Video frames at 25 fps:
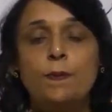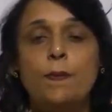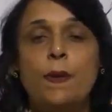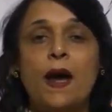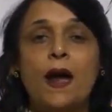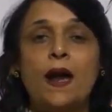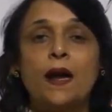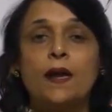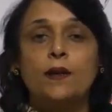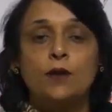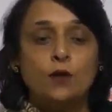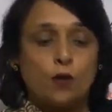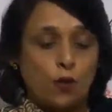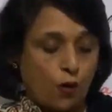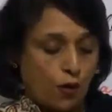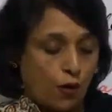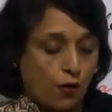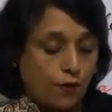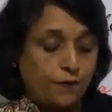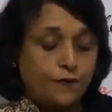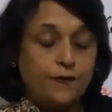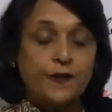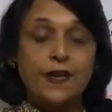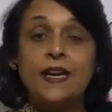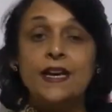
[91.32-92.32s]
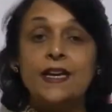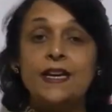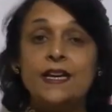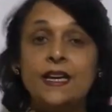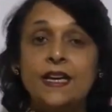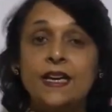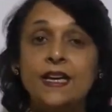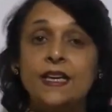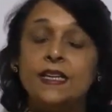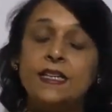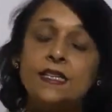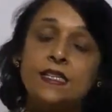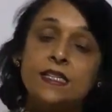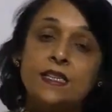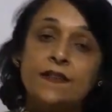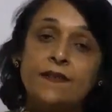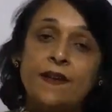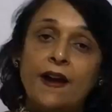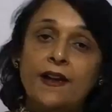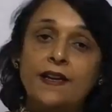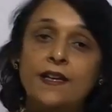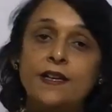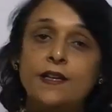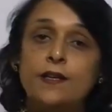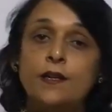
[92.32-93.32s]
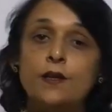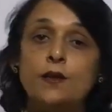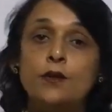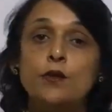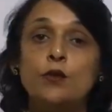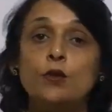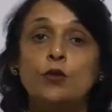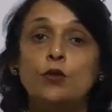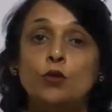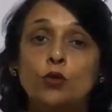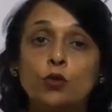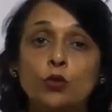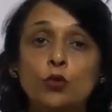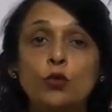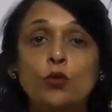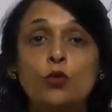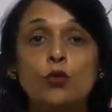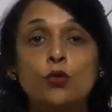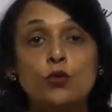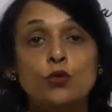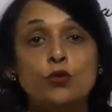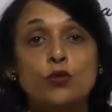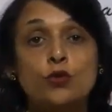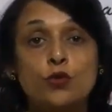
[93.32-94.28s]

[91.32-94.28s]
part of kidney is divided into two